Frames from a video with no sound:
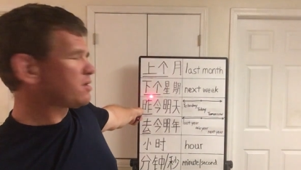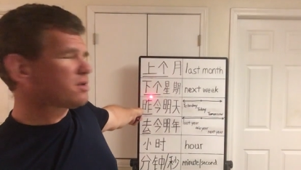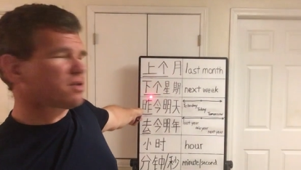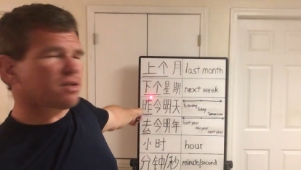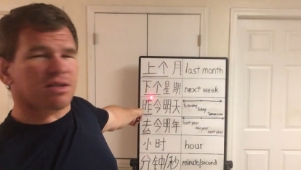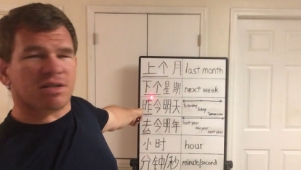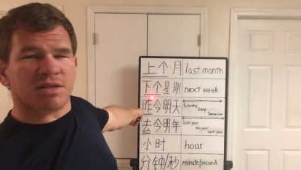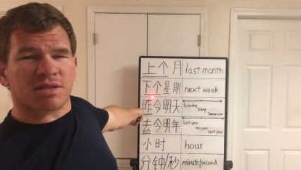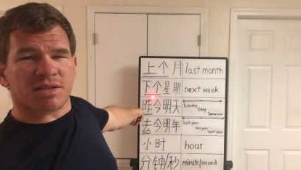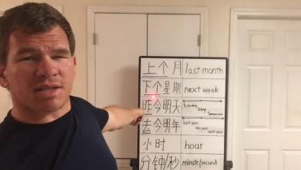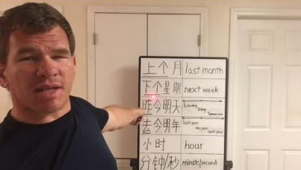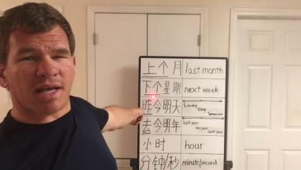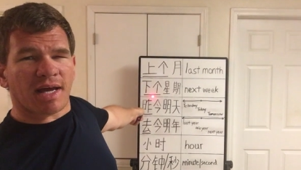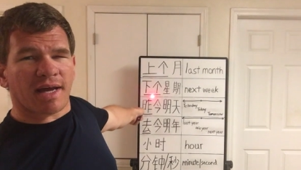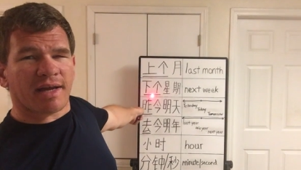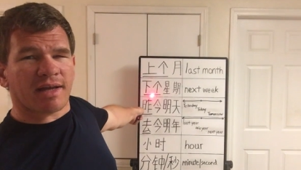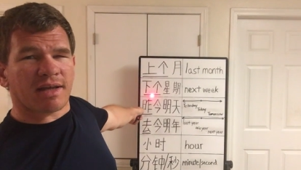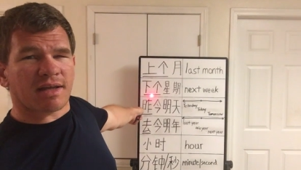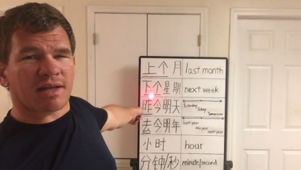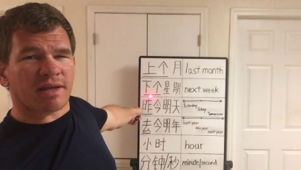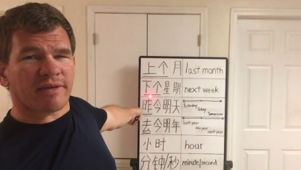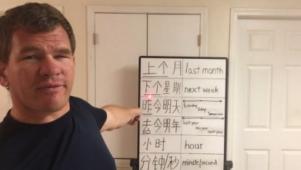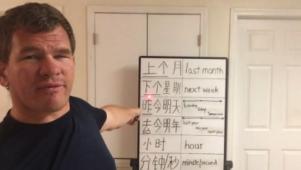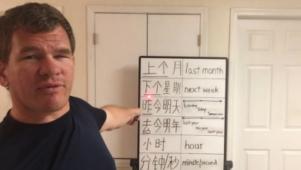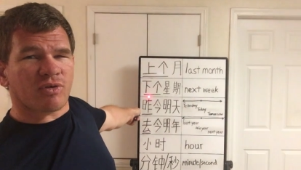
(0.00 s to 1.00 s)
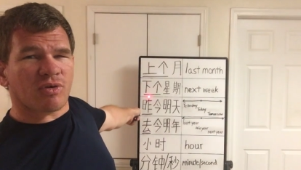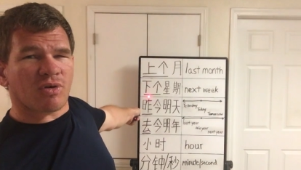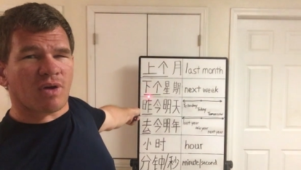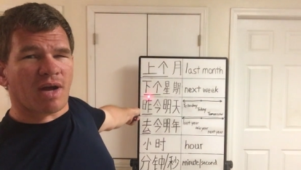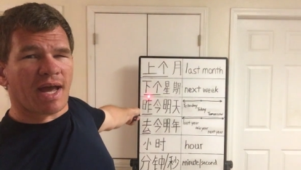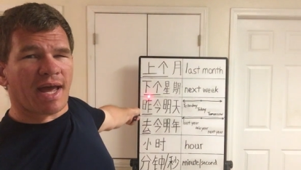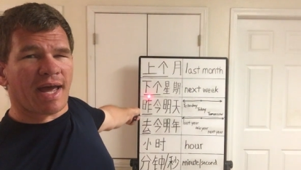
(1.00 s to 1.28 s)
Just like if you